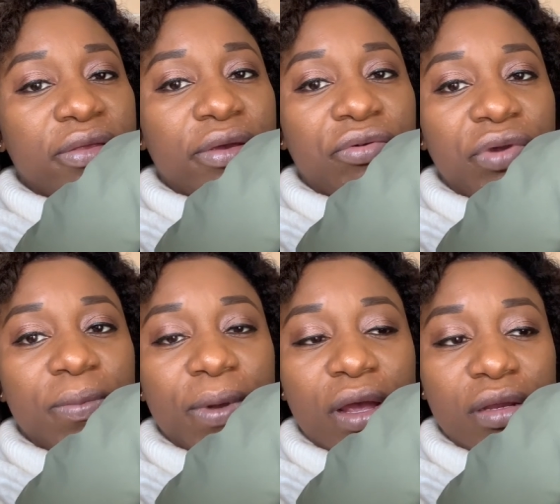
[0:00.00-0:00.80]
the
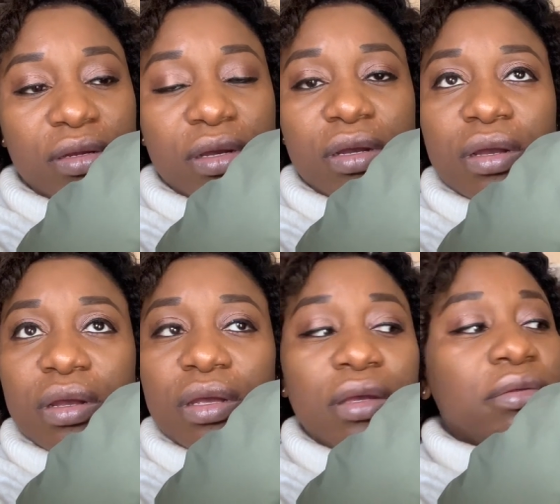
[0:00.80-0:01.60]
crib and
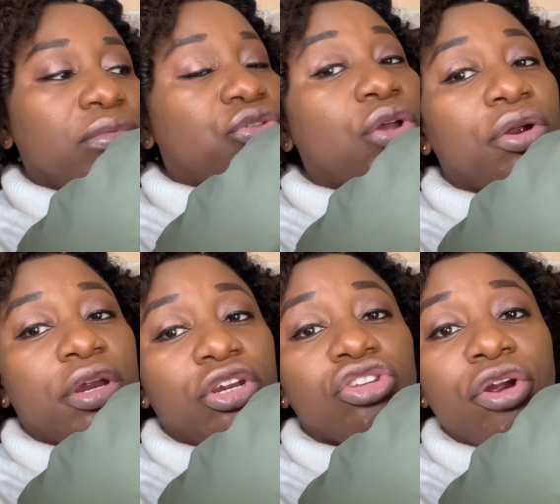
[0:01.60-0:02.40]
in
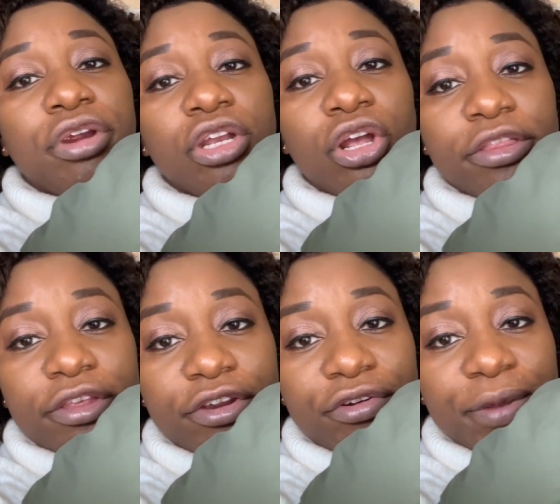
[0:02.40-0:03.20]

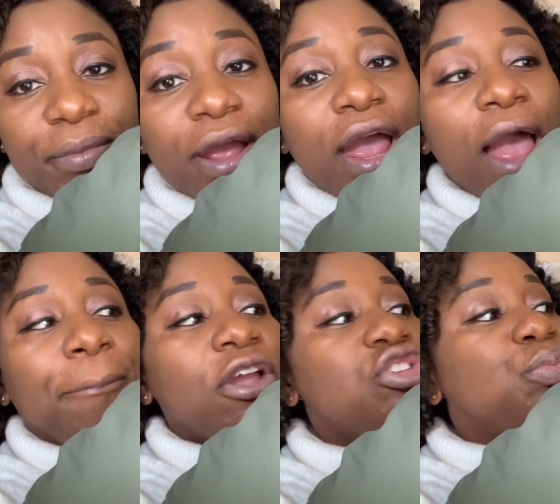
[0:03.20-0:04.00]
I'm
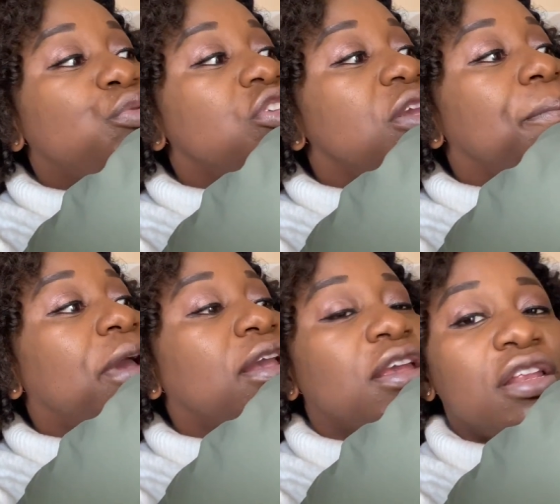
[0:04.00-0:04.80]
going to put him
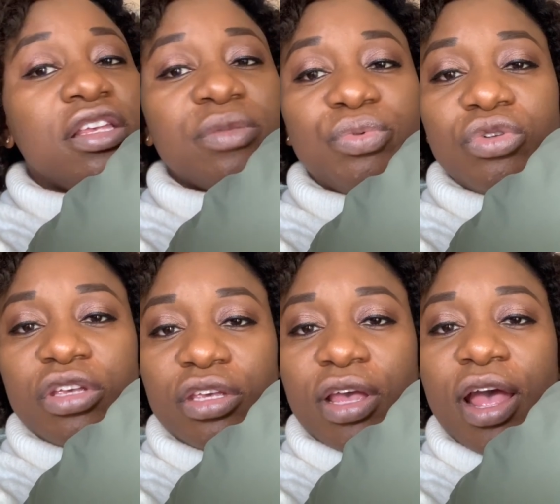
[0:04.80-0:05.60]
back in his
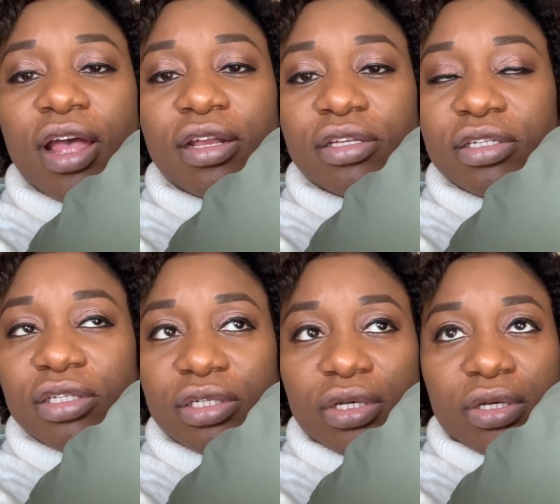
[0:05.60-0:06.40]
boogie and
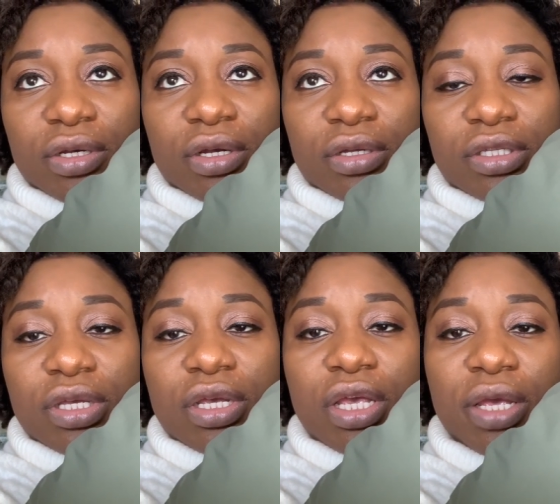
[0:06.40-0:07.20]

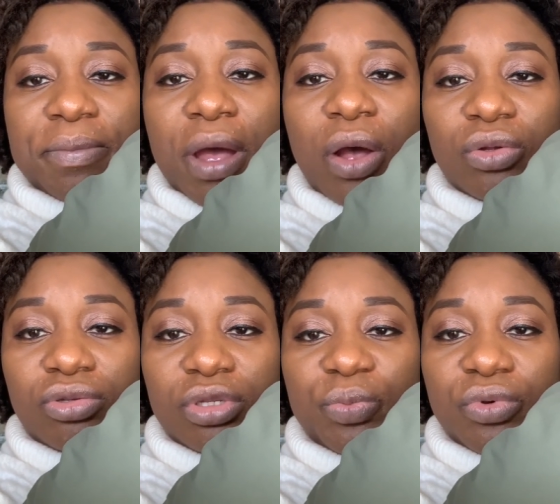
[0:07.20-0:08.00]
take him out
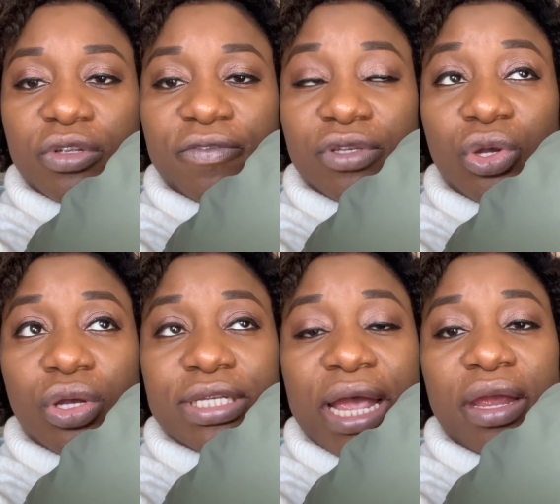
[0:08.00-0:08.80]
to the post office,
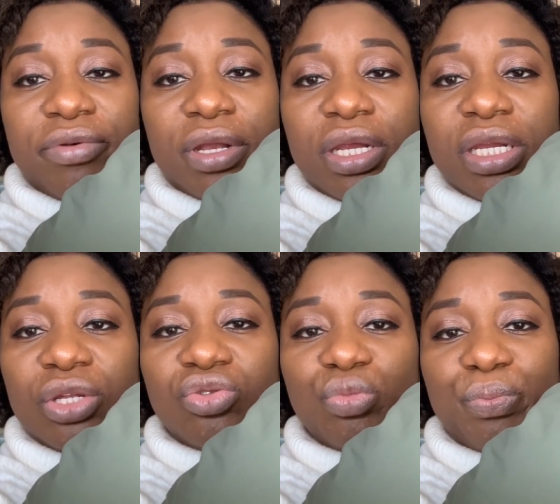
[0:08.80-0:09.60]
because I really
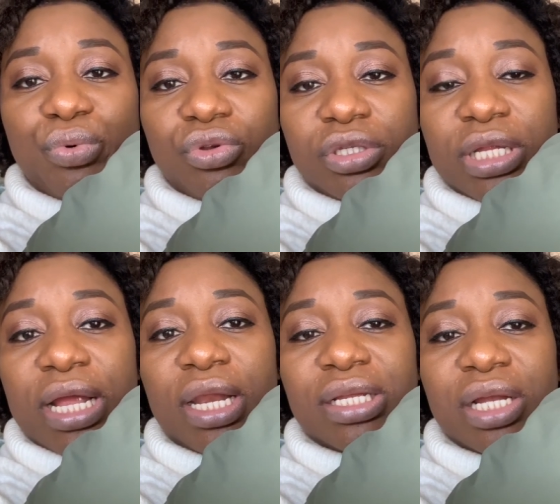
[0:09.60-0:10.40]
need to post
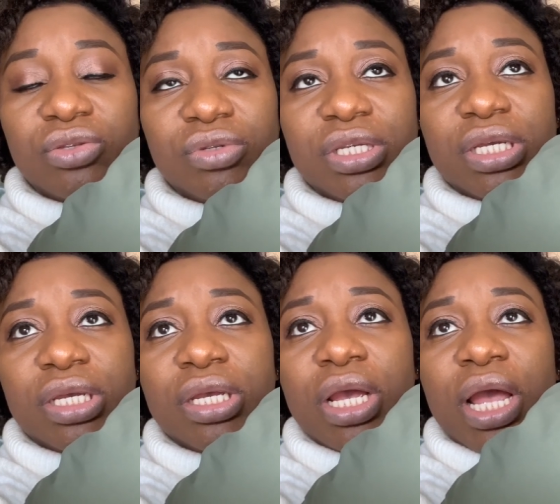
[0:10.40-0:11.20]
that letter
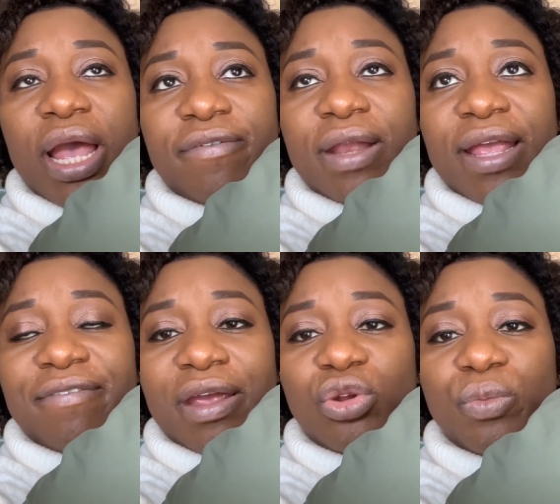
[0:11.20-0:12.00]
today. I feel like
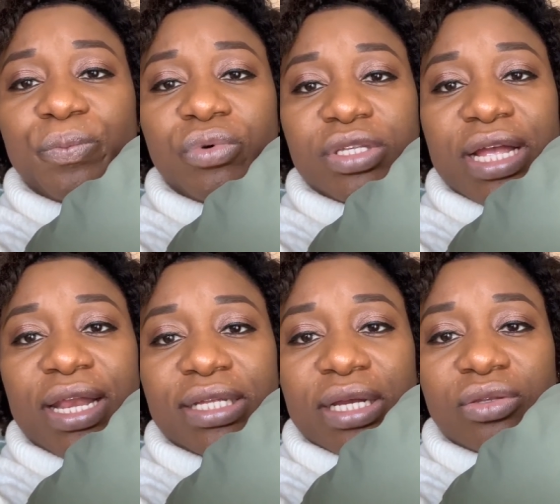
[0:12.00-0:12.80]
if I don't post that
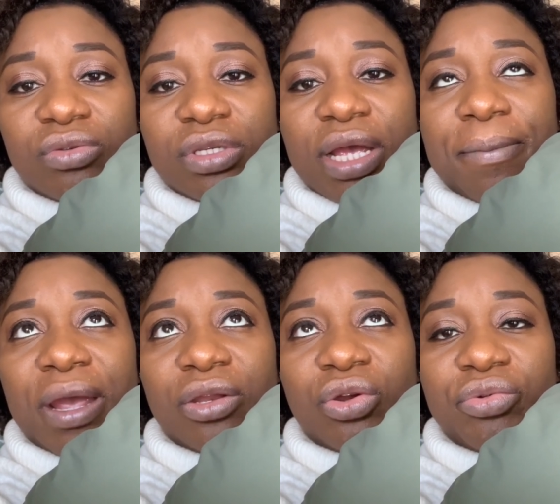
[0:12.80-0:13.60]
letter today, I
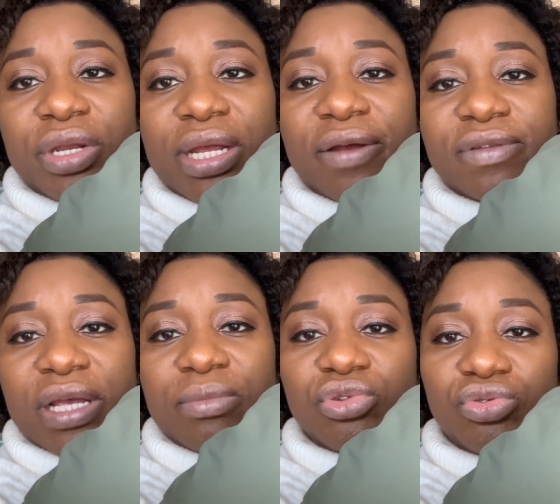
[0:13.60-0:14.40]
might not really have
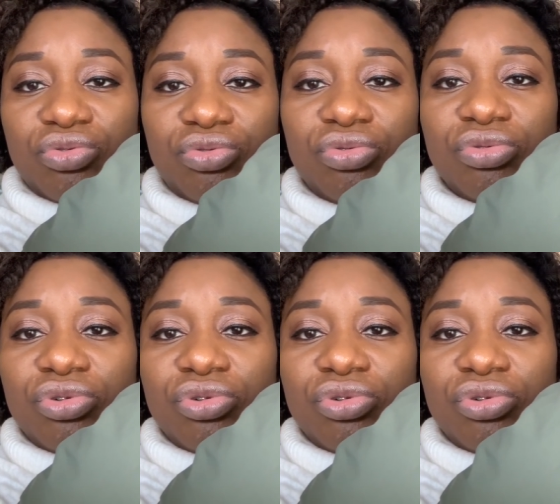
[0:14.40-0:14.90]
time to.